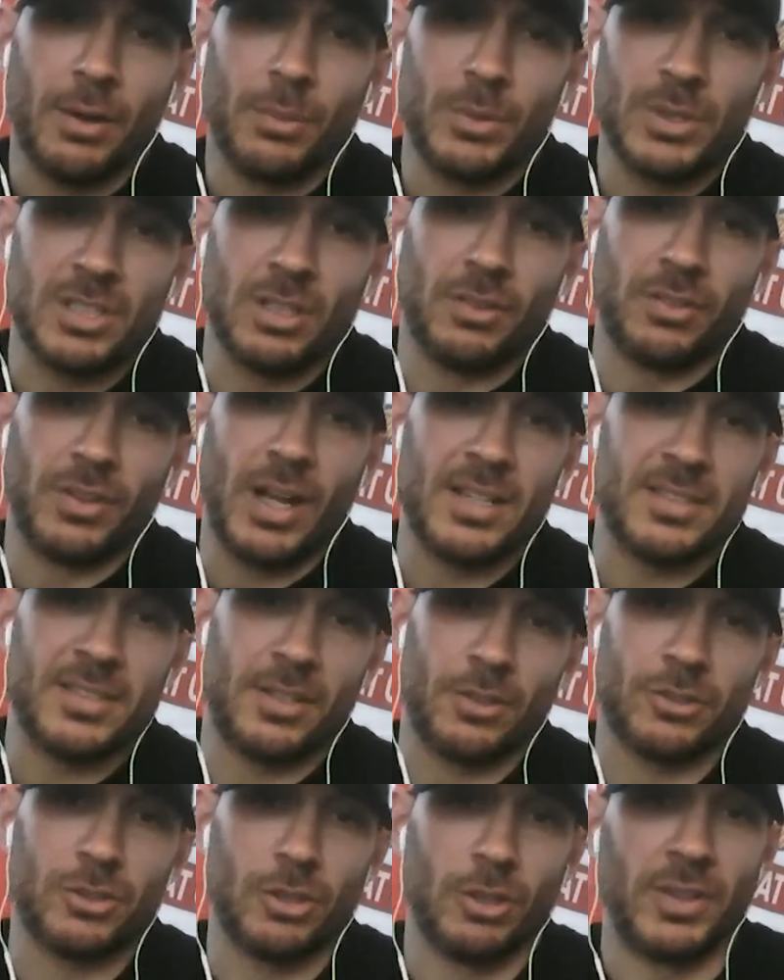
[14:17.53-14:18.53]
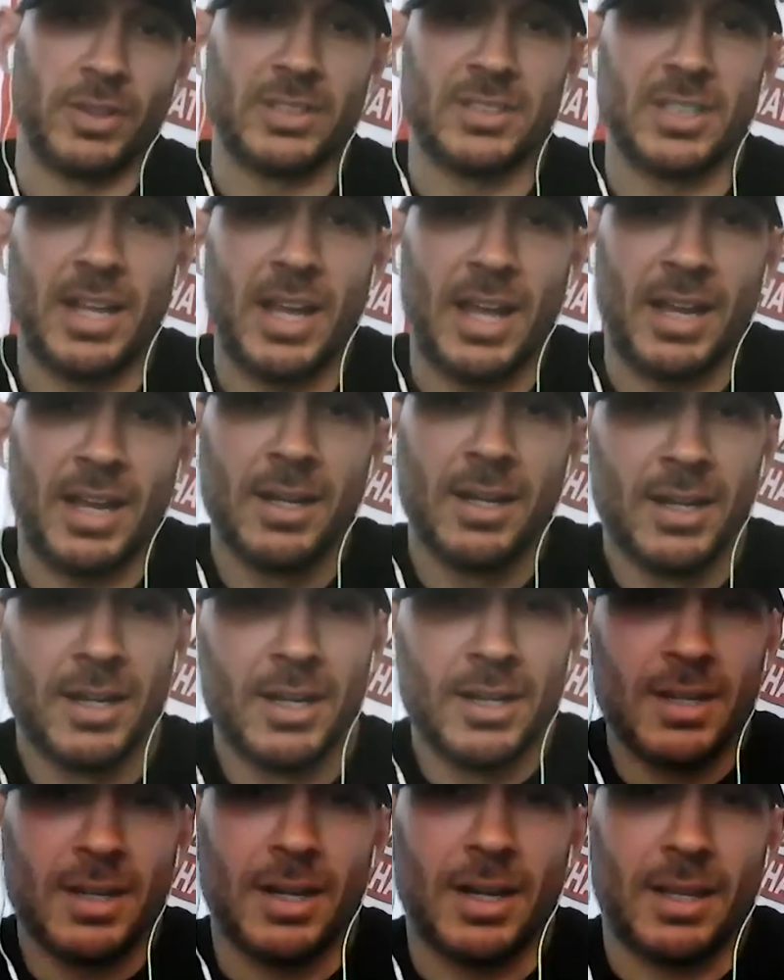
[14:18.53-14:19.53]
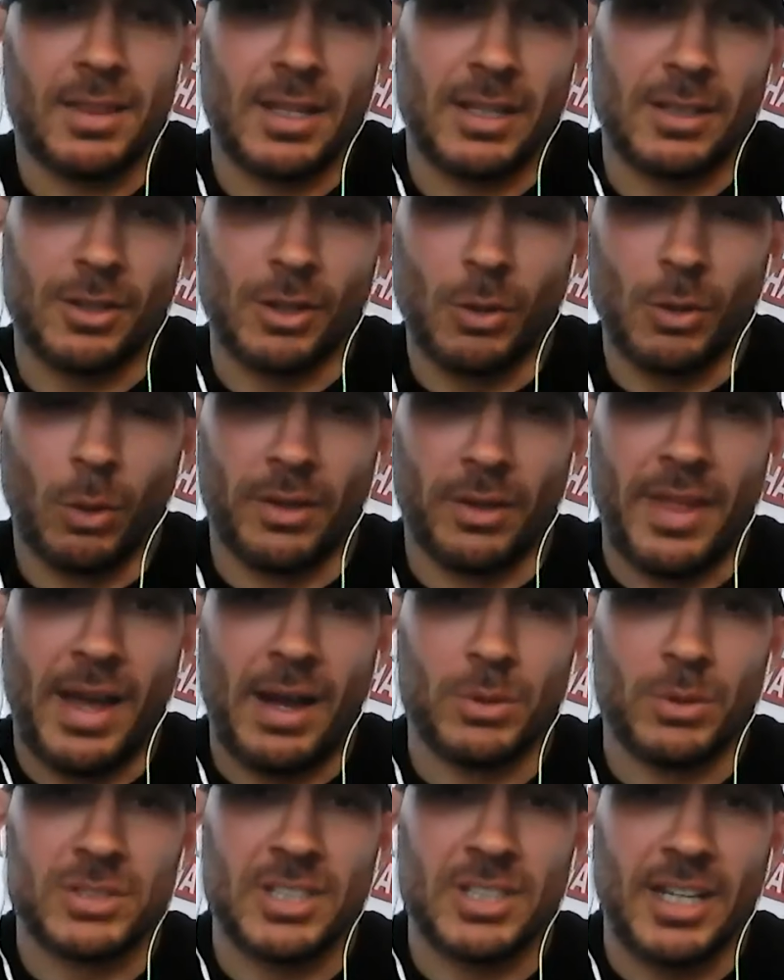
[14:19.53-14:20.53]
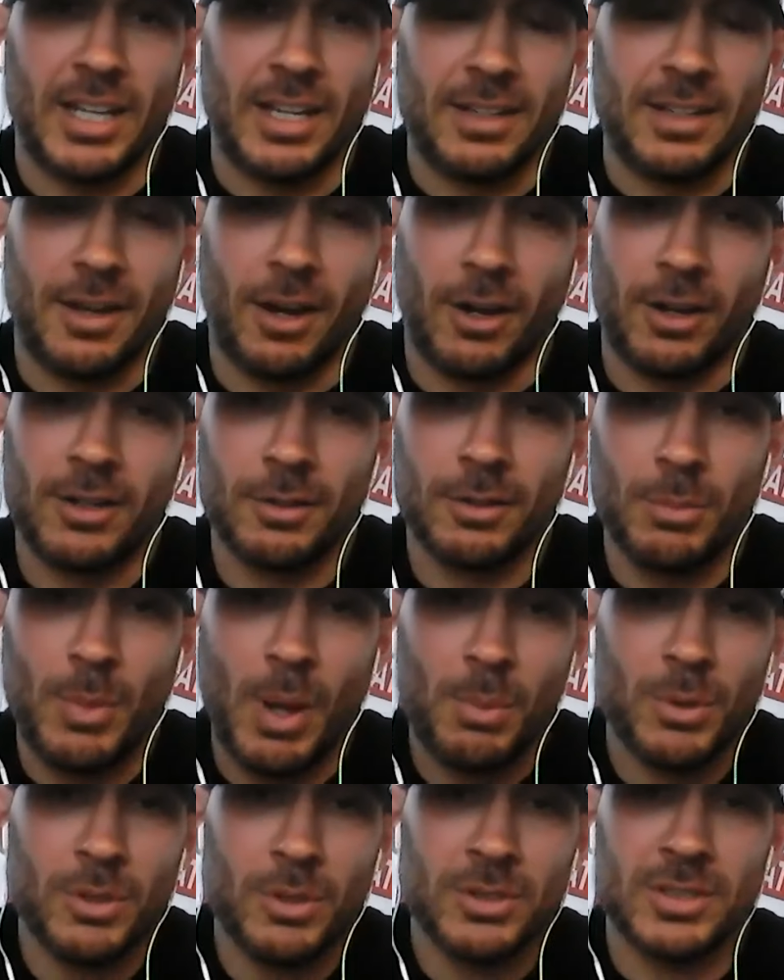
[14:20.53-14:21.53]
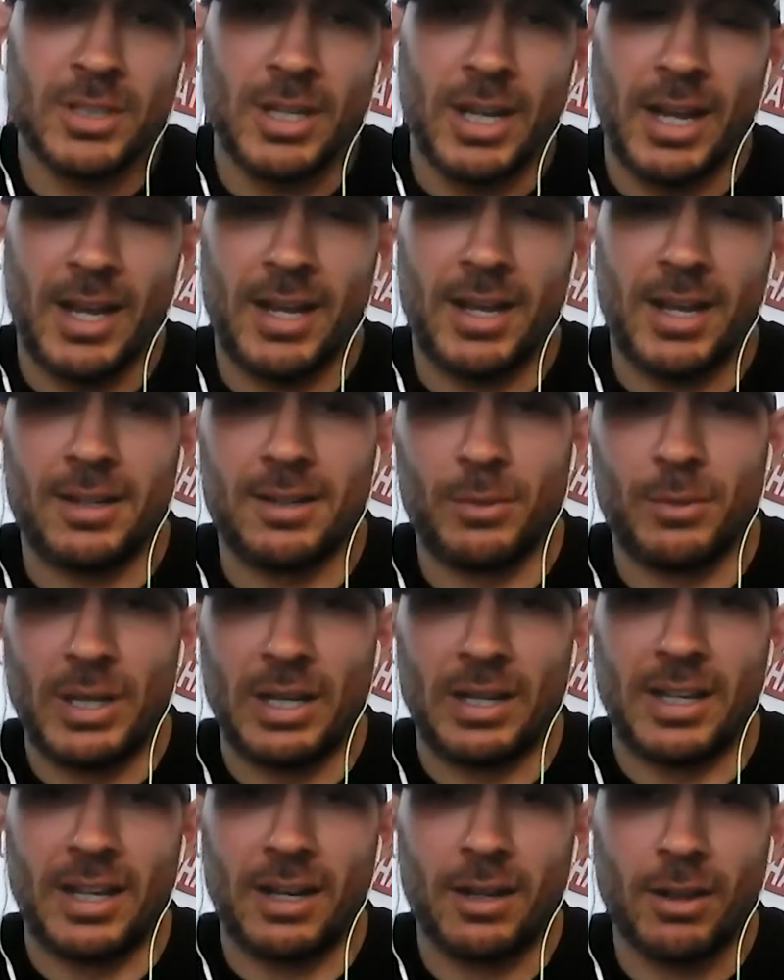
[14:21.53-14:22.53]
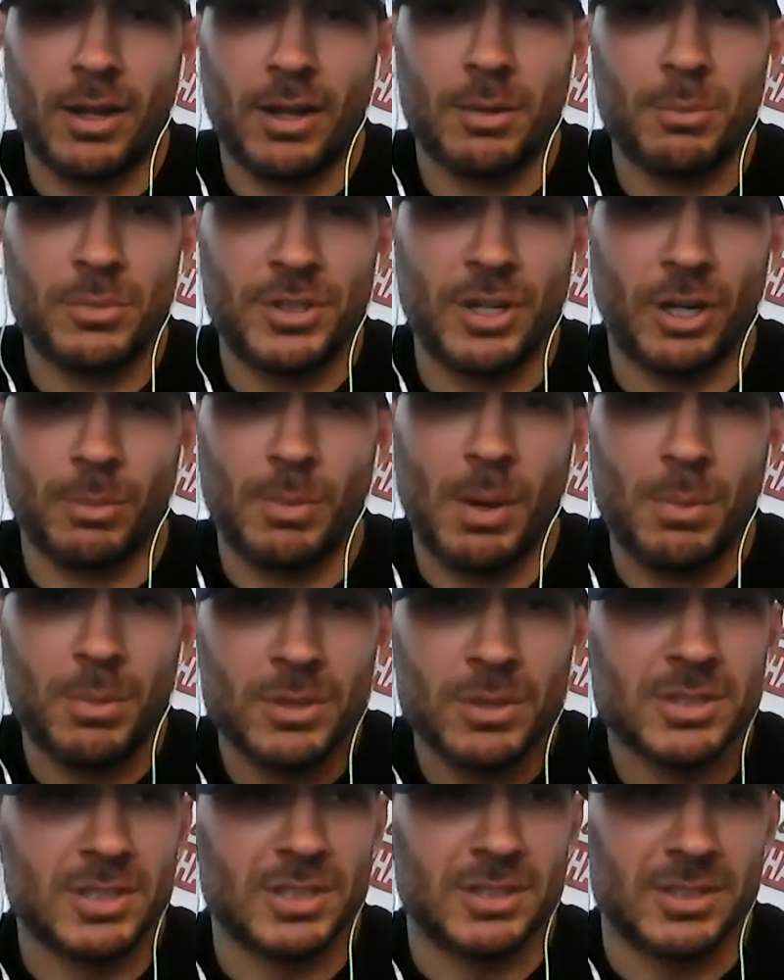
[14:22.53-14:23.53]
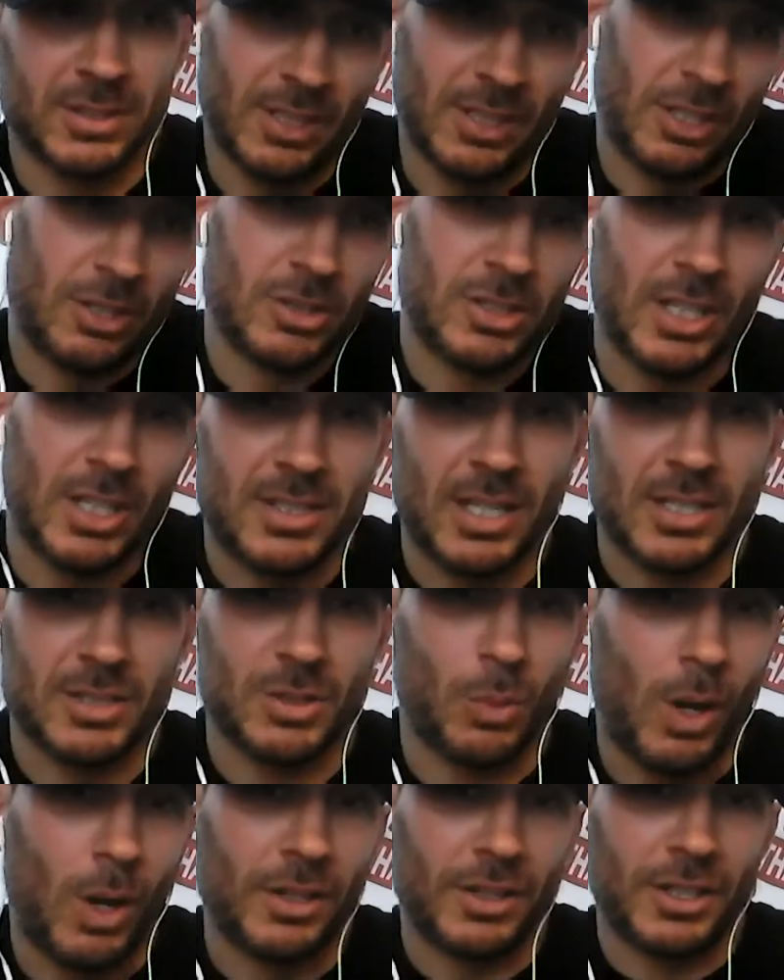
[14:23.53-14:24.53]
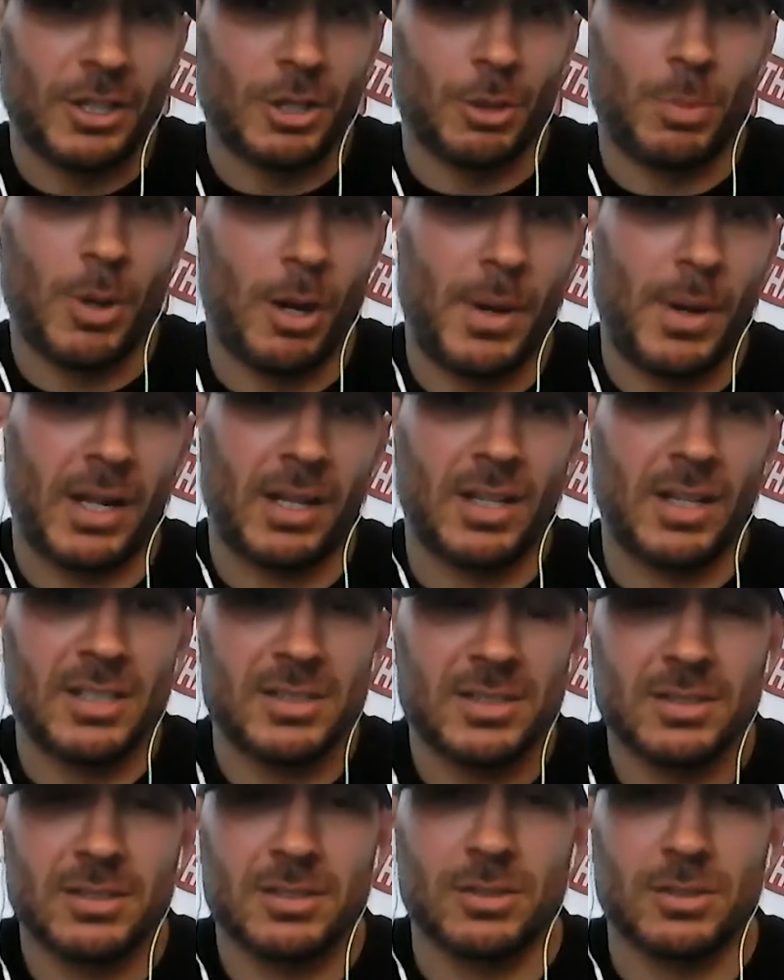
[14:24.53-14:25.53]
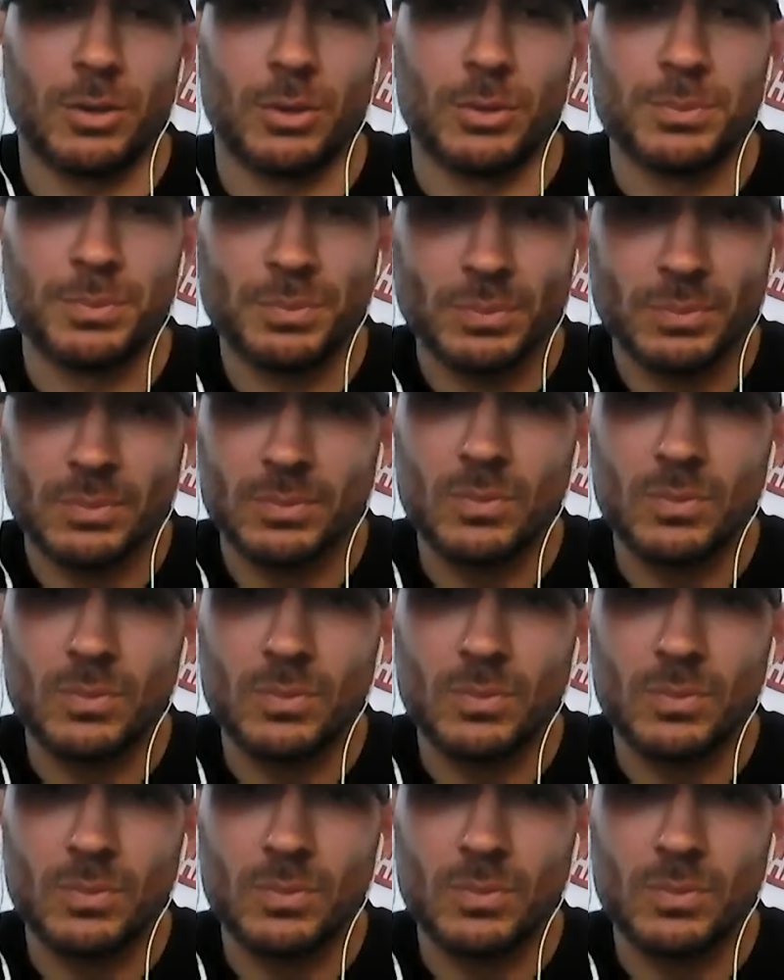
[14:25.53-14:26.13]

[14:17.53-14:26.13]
We still have guys that are serving today. I think the goal of that was to get younger members, and we didn't get a lot of younger members because, like you said, it takes a while to get your paramedic license. So